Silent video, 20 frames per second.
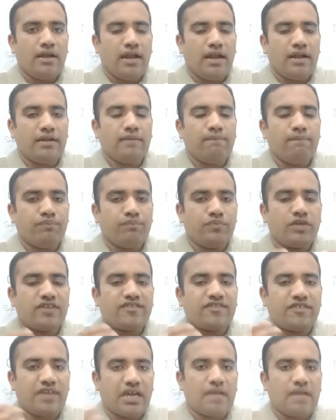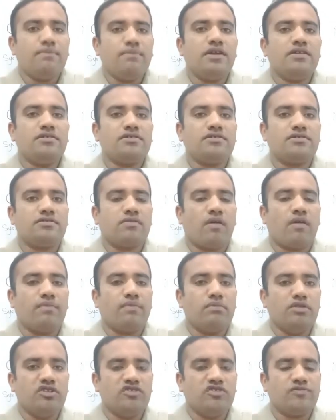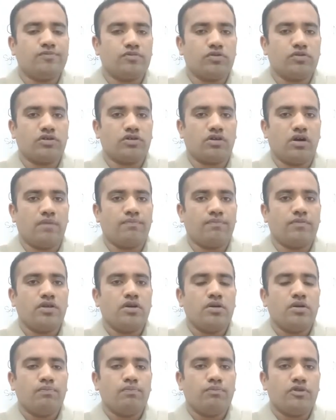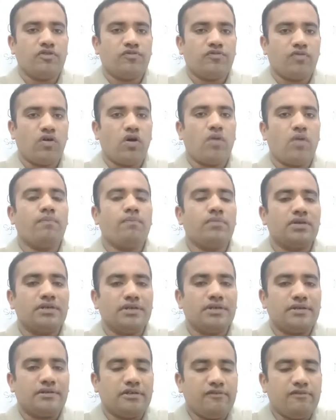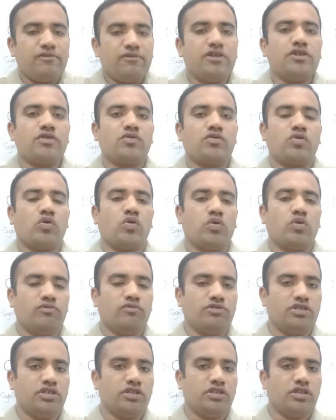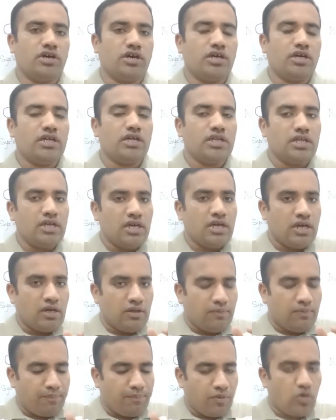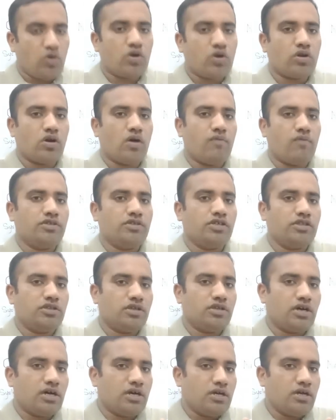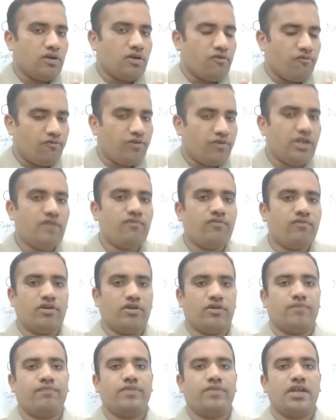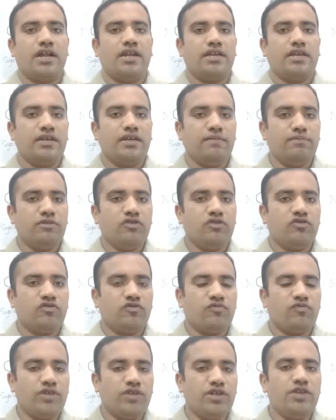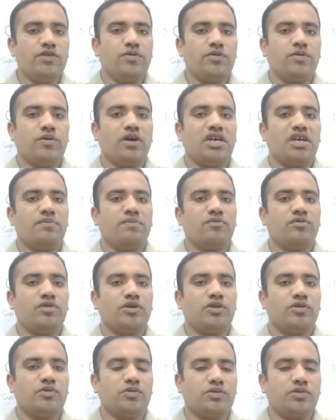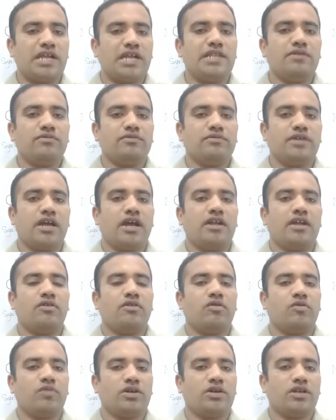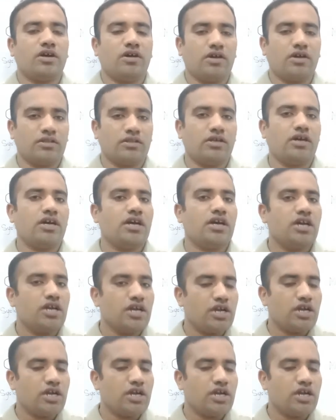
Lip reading: And the segments of the minimalist program perform different roles within the program, within the framework. And in this video, I am going to tell you that what are the